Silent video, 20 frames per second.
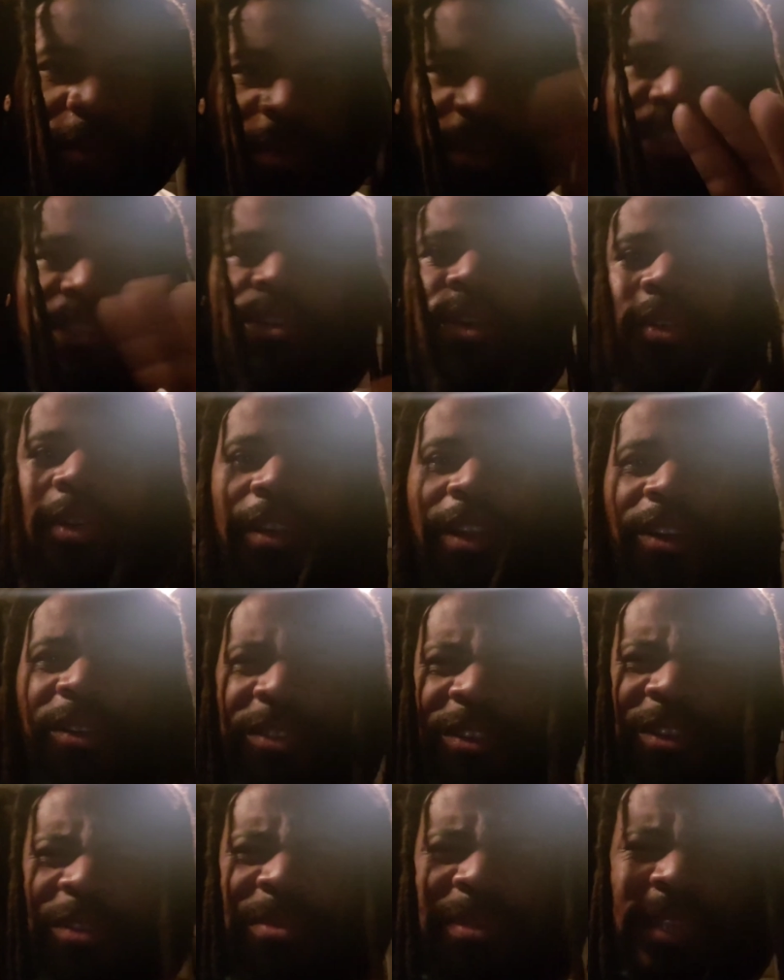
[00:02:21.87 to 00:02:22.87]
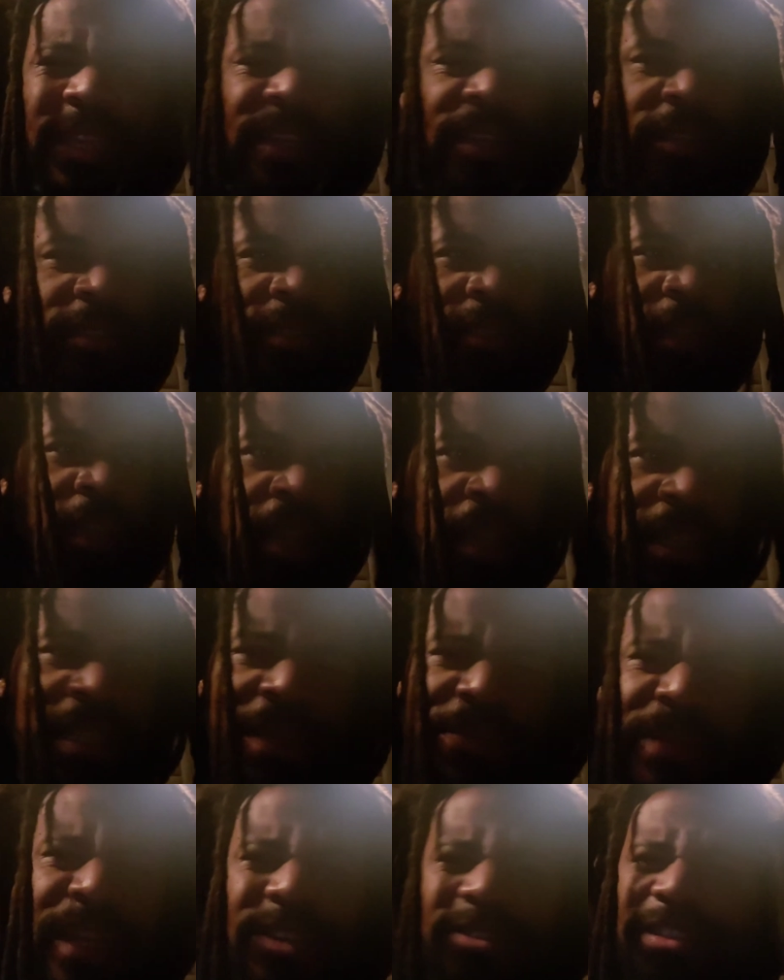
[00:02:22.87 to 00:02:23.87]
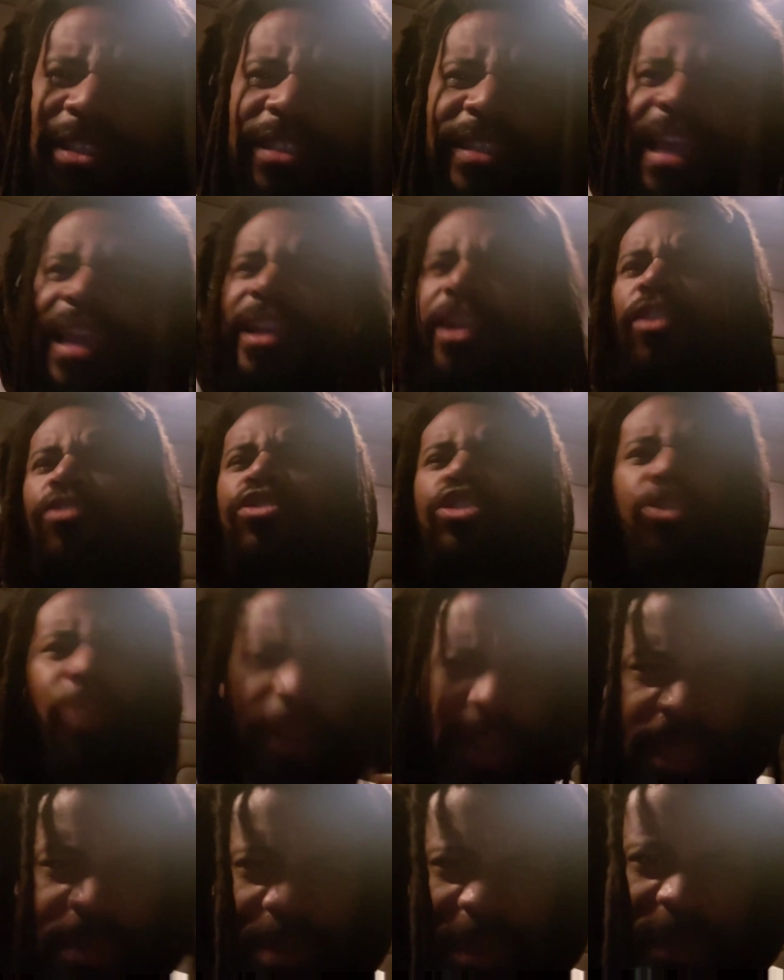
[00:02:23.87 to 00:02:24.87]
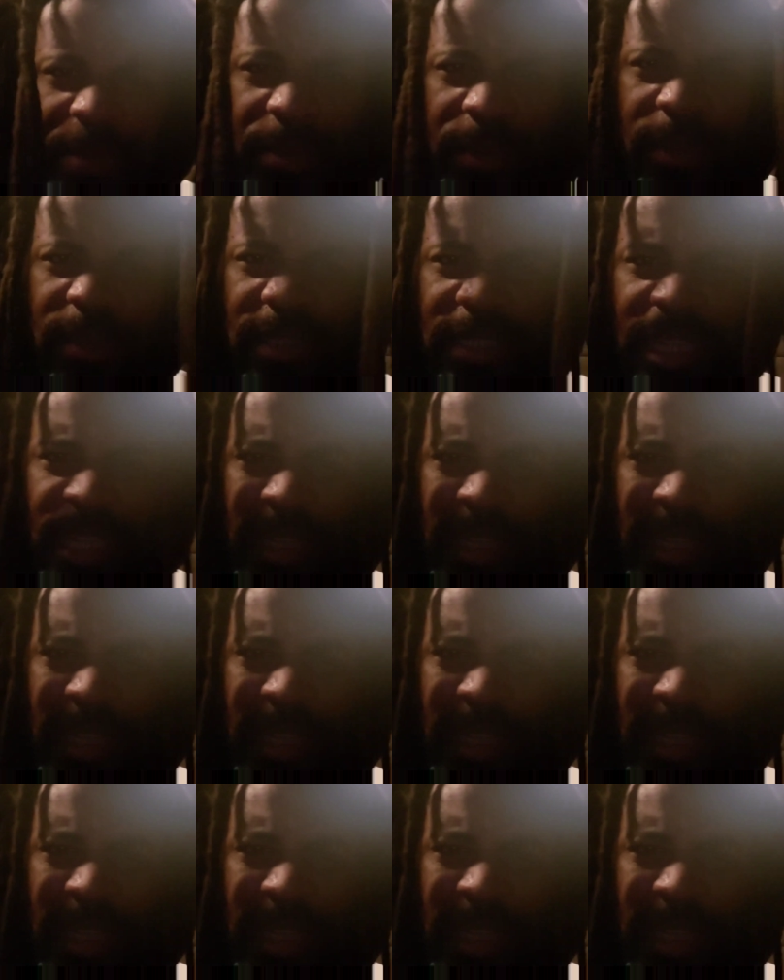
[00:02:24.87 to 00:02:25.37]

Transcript: out what's going on. You know what I'm saying? Because sometimes you just can't go straight at people and